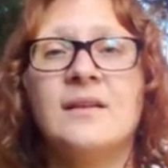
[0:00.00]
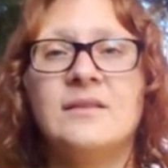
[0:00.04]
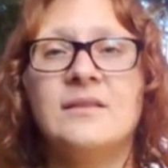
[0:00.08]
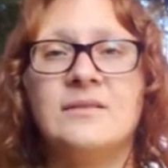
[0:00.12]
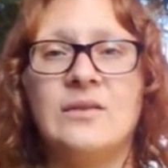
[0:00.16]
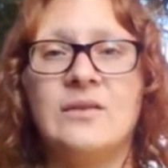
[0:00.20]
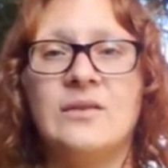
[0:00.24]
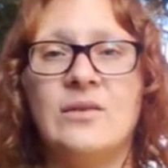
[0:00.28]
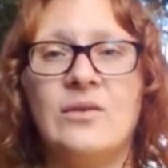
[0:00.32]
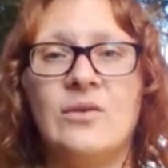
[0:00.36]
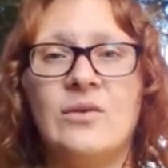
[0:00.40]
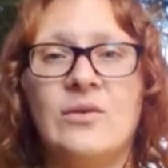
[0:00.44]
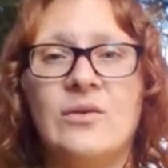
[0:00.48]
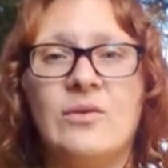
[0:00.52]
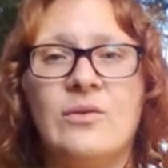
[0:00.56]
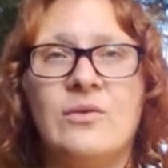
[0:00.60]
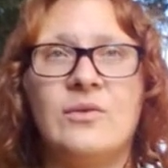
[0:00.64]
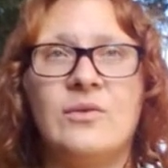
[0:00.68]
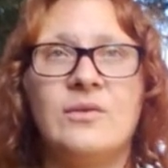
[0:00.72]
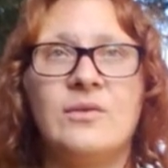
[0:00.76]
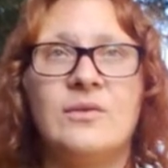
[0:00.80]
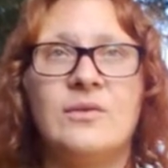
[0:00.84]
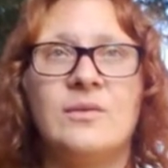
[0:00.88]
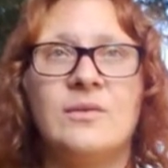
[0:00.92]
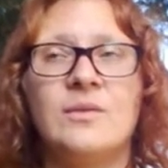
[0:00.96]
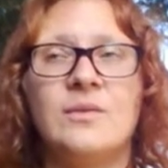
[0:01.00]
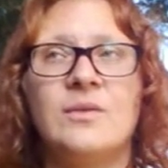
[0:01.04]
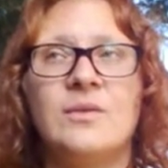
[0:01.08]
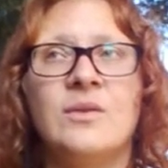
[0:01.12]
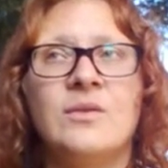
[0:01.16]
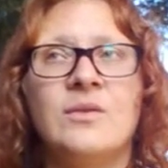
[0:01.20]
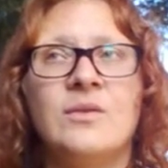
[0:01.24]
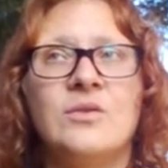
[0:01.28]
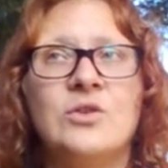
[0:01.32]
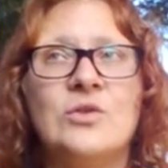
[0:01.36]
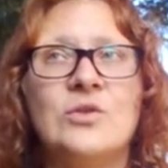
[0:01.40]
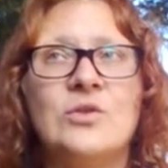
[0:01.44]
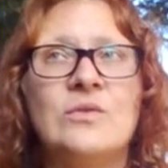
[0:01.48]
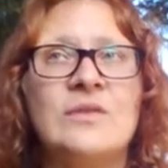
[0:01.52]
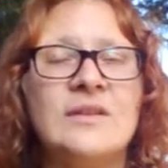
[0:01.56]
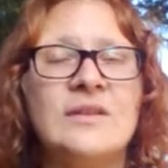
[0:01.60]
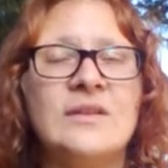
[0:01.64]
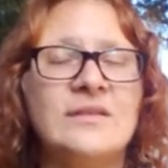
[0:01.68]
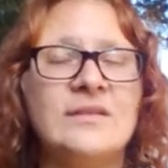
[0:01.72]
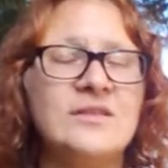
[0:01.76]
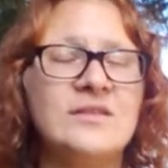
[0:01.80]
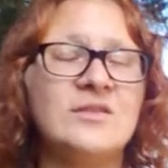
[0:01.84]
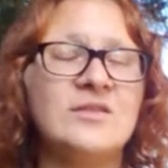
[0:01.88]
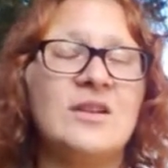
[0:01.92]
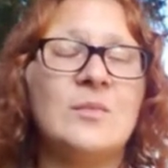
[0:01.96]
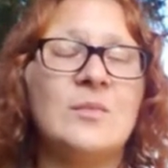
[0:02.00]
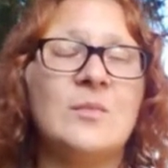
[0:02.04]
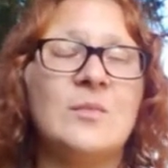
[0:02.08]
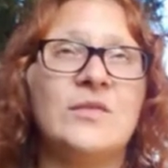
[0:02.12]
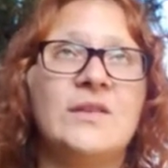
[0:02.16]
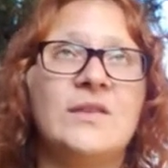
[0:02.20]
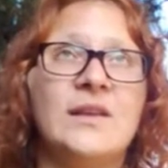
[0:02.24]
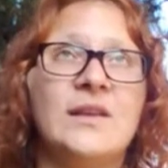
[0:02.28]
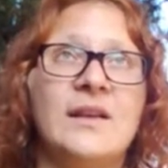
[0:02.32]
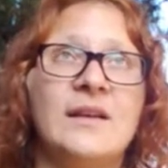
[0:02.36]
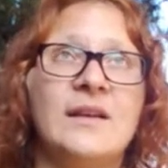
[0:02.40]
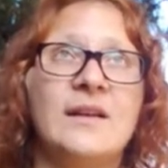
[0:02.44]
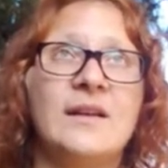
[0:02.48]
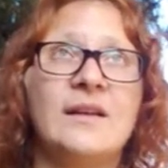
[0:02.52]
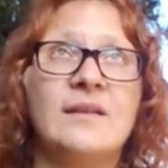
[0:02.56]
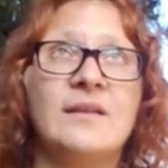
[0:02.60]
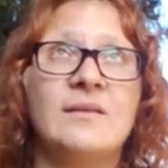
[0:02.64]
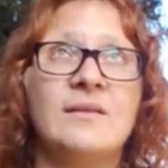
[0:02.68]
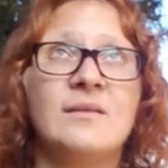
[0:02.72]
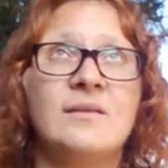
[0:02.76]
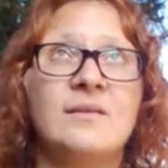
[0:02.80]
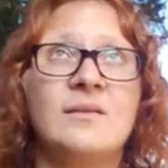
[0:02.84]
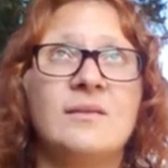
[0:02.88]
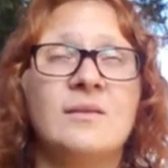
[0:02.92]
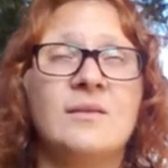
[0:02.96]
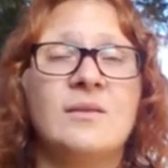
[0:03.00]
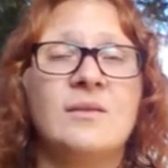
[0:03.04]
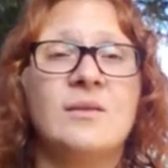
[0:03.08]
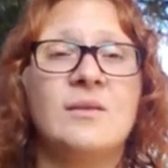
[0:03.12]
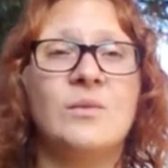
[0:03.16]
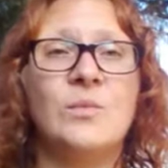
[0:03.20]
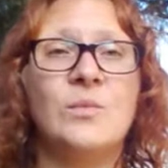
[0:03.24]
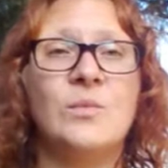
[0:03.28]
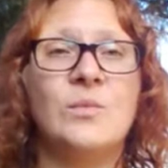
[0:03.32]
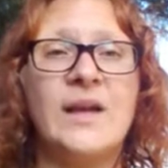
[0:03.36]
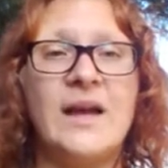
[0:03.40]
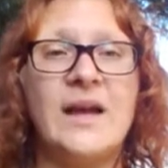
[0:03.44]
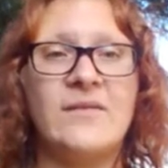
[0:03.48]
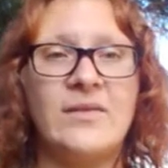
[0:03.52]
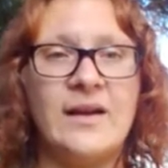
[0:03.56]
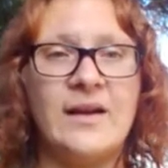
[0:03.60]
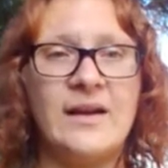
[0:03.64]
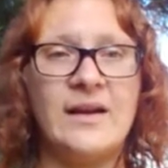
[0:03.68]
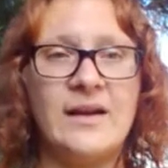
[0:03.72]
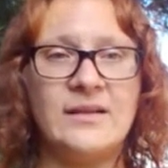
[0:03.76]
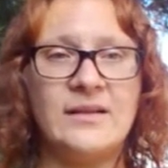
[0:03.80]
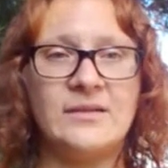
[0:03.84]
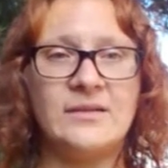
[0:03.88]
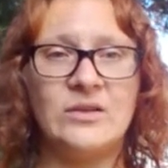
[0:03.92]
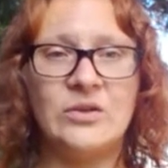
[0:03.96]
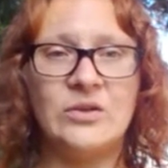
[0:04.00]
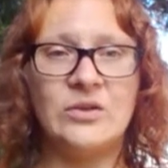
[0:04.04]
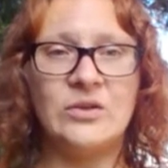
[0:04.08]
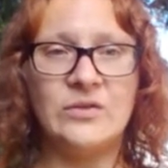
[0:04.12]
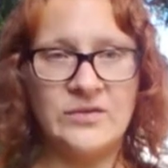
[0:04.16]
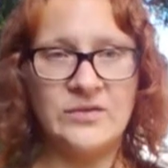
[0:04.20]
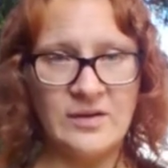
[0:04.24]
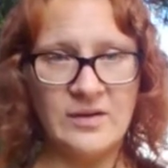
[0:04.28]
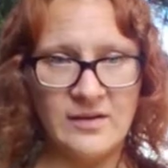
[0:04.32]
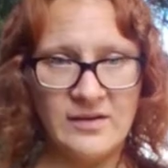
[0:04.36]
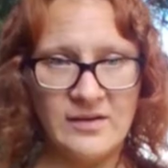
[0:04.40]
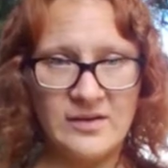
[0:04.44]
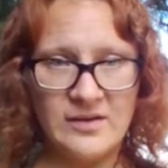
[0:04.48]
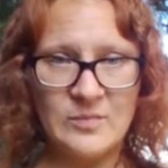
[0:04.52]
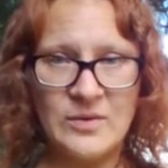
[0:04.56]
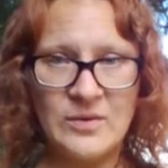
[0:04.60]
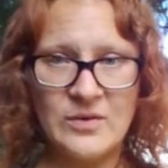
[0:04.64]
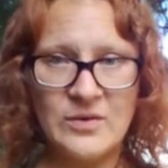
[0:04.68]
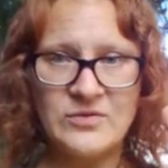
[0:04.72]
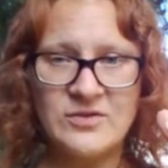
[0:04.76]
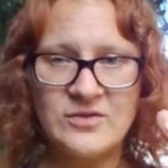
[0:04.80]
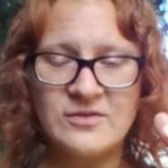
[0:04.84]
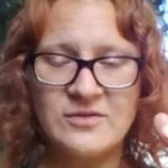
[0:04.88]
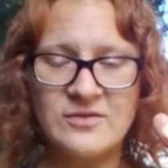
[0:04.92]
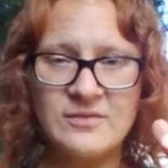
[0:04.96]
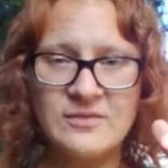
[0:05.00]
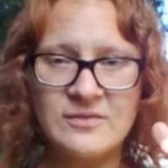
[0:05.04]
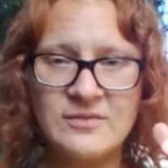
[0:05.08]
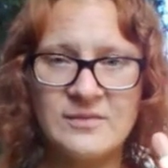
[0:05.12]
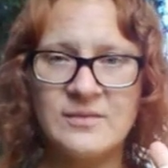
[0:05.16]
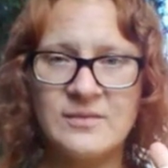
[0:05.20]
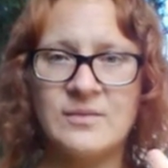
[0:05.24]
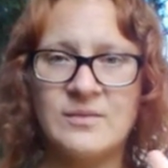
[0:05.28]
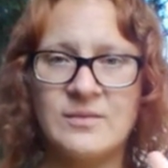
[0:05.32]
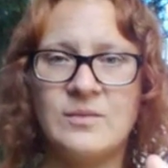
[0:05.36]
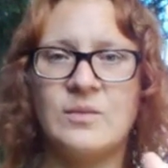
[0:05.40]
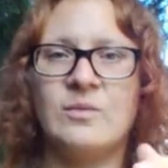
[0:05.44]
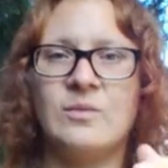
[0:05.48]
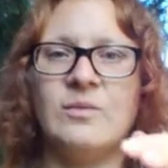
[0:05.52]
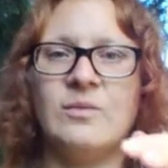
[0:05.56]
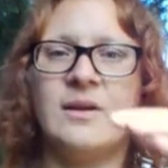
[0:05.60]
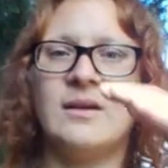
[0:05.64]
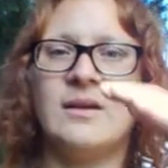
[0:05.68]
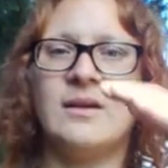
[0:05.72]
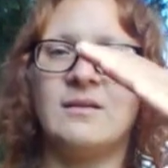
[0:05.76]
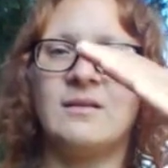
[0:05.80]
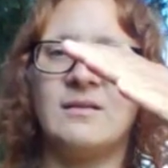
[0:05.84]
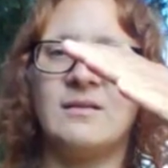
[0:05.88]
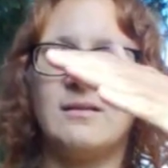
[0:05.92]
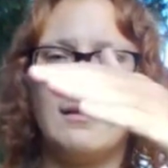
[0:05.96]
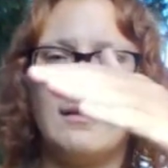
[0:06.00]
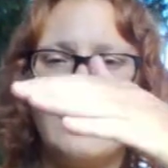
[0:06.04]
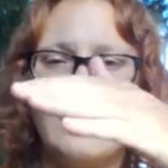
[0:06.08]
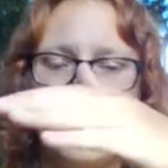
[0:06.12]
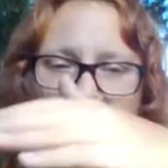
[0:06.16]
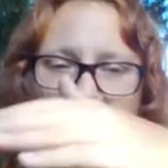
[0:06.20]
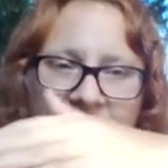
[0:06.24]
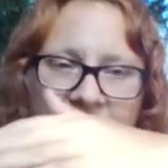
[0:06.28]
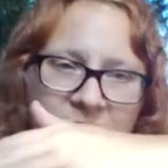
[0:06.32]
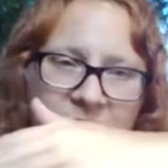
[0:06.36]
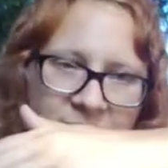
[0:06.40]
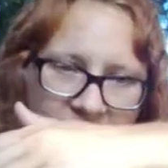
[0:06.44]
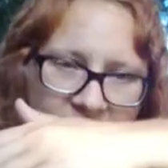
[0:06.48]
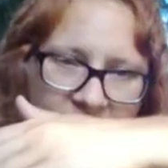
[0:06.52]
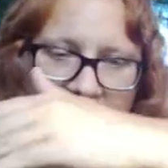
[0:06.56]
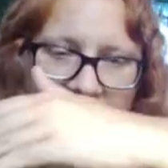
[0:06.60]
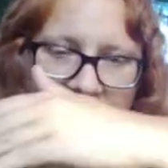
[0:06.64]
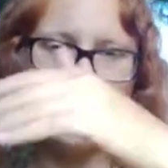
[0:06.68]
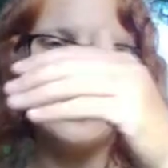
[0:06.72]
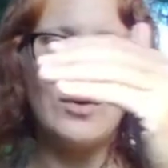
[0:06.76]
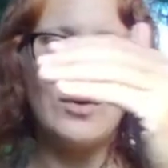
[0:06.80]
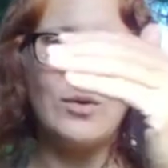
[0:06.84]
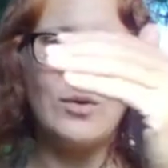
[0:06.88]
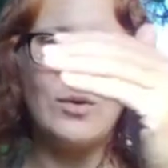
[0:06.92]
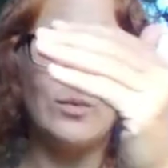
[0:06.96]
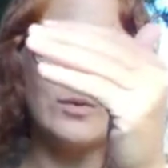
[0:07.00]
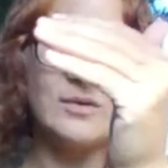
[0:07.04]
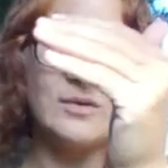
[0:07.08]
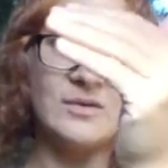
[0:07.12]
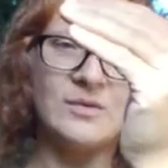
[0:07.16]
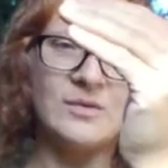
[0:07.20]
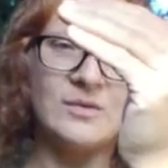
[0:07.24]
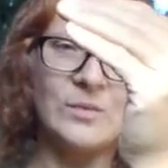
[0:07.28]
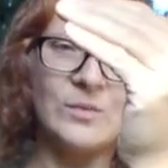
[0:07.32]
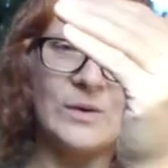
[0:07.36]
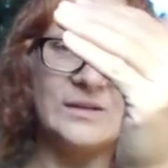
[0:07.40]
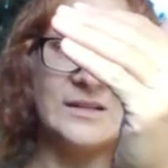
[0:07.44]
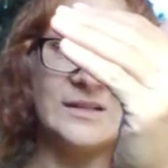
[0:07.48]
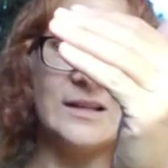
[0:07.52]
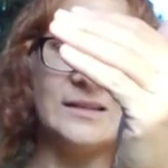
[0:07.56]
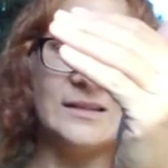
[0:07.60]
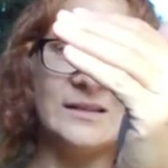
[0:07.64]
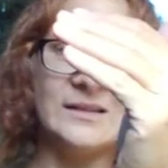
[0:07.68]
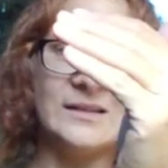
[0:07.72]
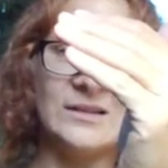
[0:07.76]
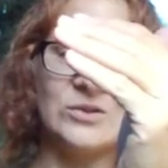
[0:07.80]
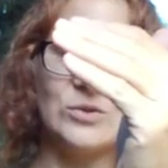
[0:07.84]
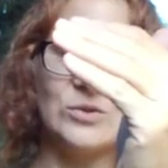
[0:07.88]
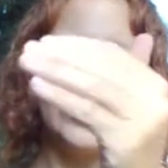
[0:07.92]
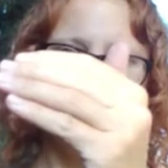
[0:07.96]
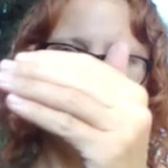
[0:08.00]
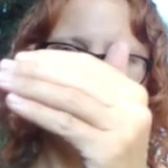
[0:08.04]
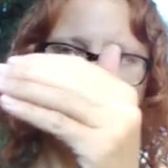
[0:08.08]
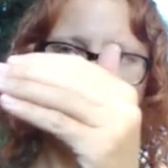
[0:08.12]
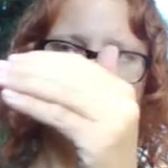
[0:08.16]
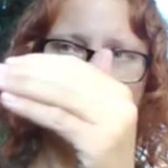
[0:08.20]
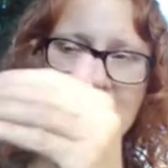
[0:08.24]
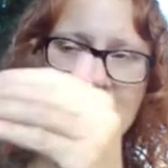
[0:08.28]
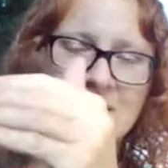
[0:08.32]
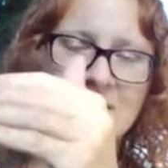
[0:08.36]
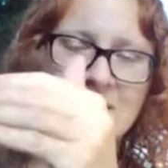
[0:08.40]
So during this time of the year, we have had a lot of sun exposure. We're like you know we're we're tilted to, tilted